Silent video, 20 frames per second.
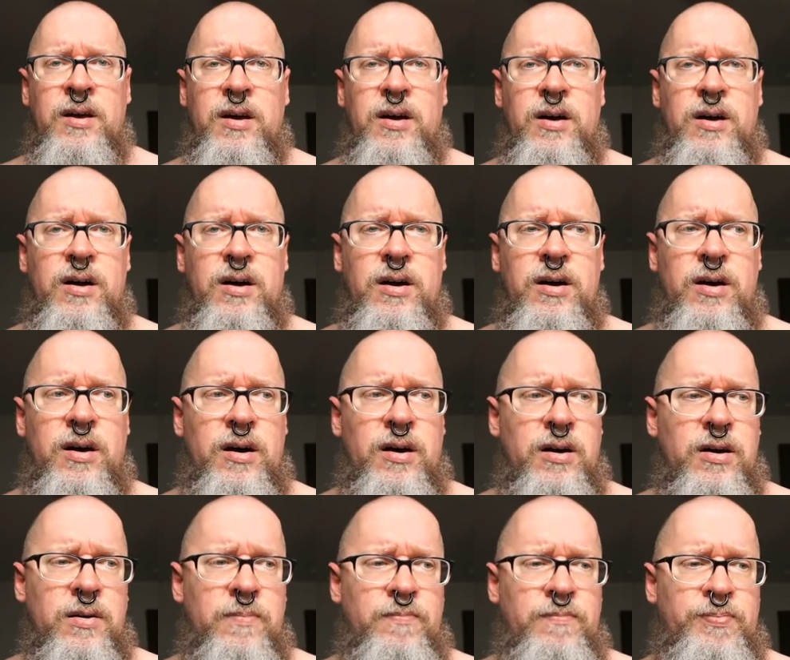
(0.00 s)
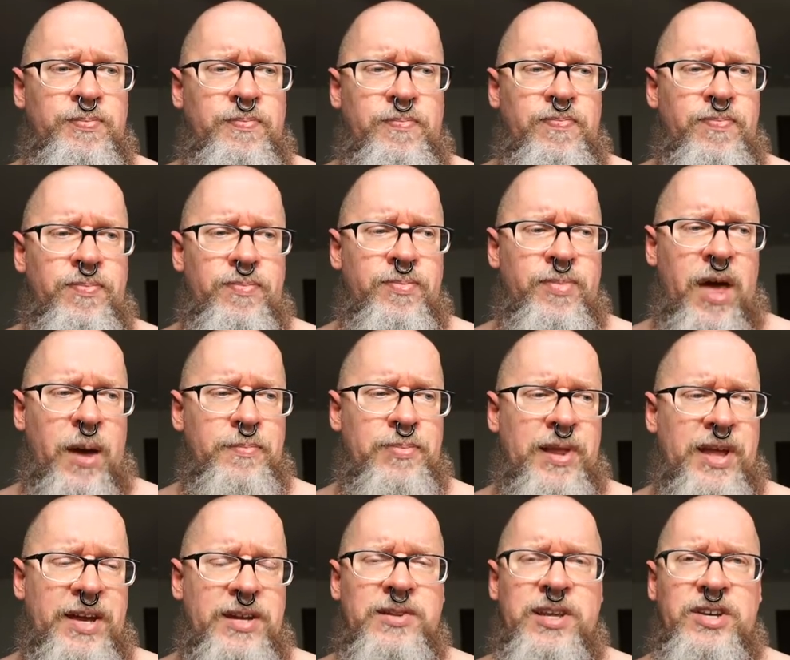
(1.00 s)
uh, uh, that
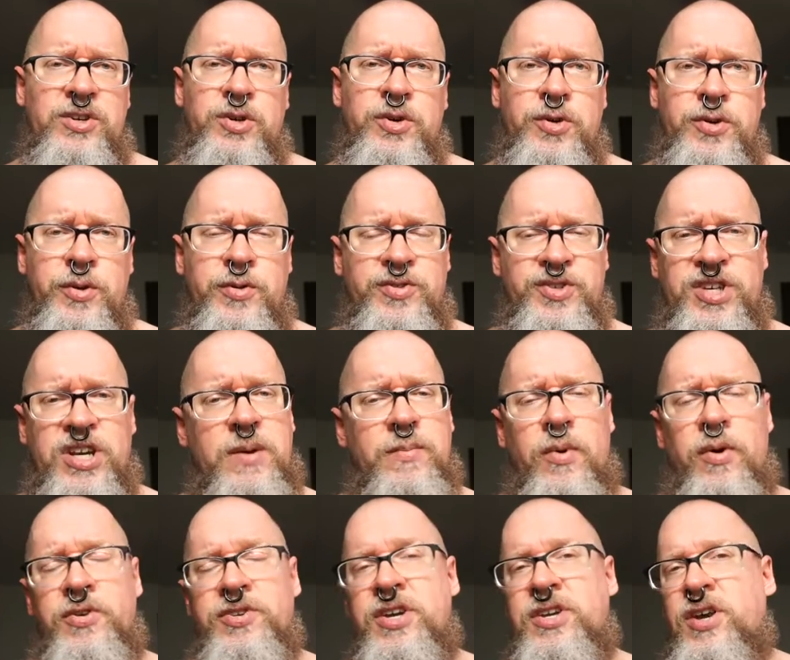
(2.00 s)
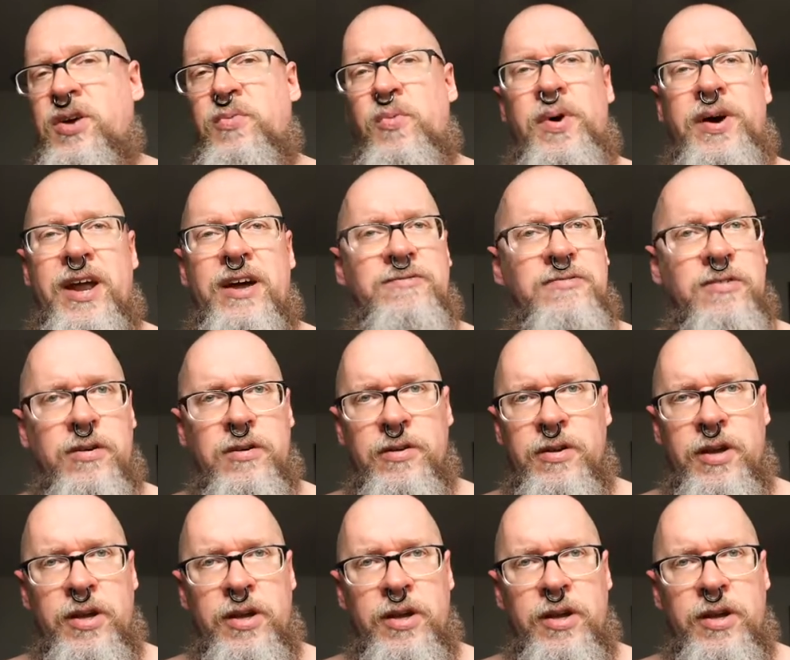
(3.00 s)
blatantly do use GMOs. You know, whatever.